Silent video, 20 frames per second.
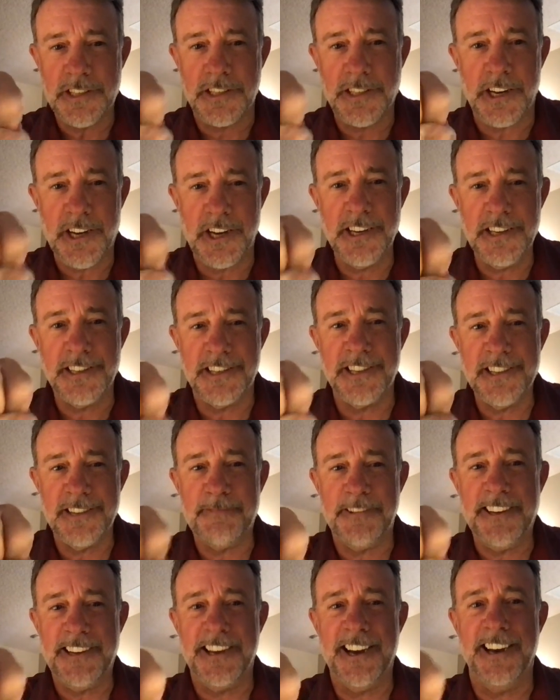tight that
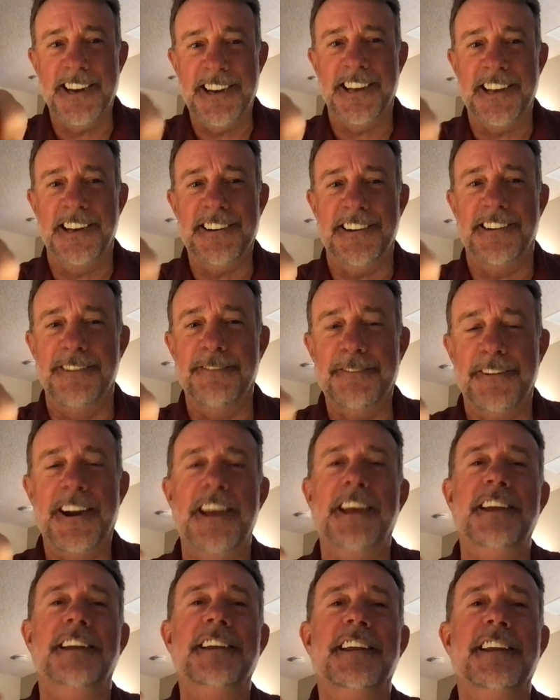we got to get it all
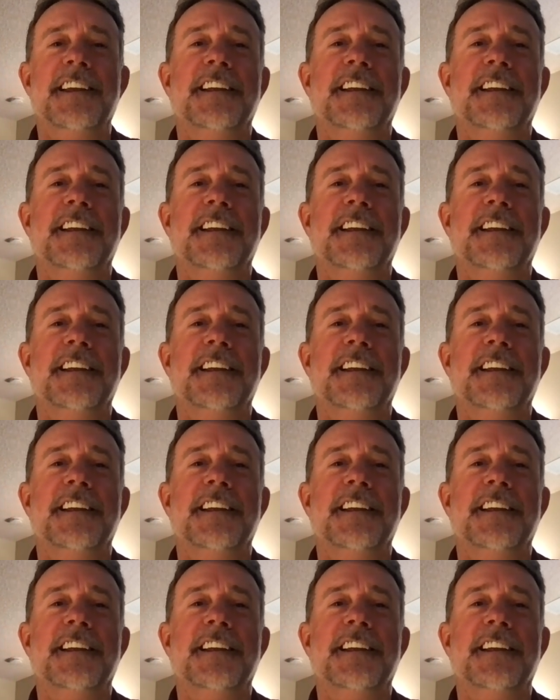right.